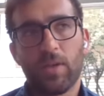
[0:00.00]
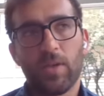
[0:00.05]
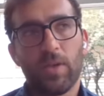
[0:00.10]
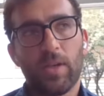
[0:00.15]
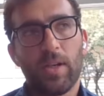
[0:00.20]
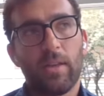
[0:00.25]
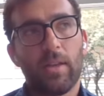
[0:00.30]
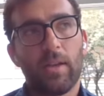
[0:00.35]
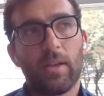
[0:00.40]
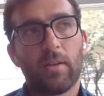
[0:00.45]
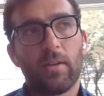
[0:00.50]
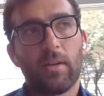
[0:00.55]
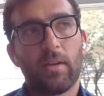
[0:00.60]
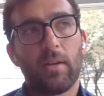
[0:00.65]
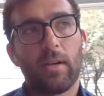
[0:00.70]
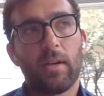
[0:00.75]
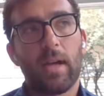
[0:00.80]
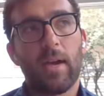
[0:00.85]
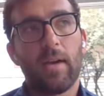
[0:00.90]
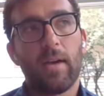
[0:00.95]
I think they
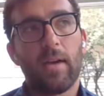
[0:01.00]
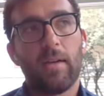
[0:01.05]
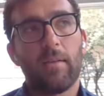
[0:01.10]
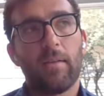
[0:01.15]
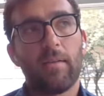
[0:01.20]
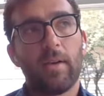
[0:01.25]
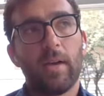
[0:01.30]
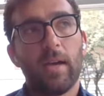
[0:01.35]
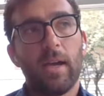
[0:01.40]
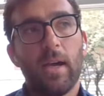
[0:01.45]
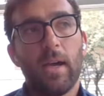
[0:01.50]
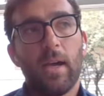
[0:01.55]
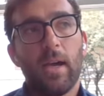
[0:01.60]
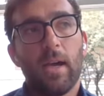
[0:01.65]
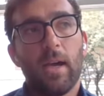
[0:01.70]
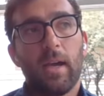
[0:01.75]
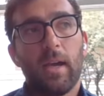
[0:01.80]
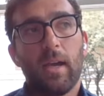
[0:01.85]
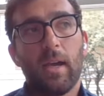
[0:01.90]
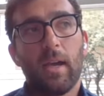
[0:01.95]
have
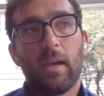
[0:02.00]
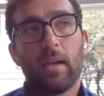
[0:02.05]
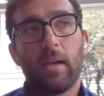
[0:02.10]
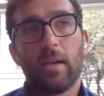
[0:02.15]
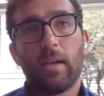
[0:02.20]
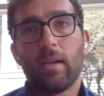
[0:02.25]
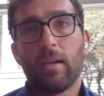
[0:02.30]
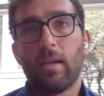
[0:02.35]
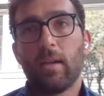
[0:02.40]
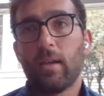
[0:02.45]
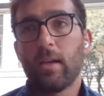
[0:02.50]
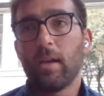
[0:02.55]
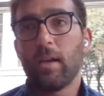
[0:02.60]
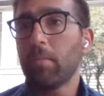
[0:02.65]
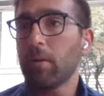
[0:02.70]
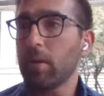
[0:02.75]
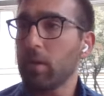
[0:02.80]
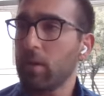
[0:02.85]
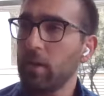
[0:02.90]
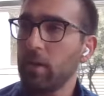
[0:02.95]
a
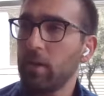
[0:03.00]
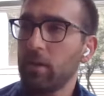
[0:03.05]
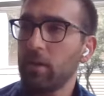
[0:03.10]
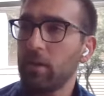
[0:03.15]
nimbler